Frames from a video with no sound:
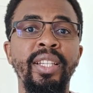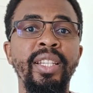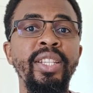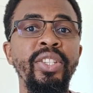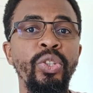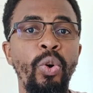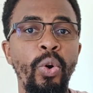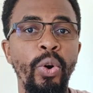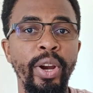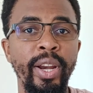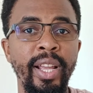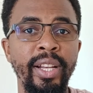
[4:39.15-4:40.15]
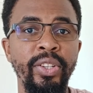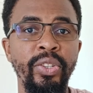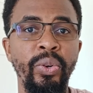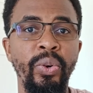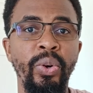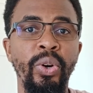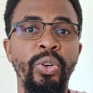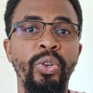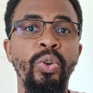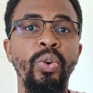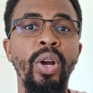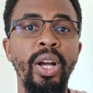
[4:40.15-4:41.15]
discordant or
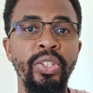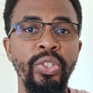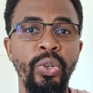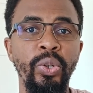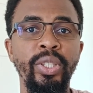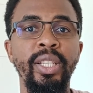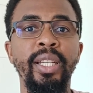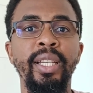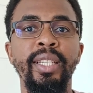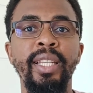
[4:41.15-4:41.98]
cross-cutting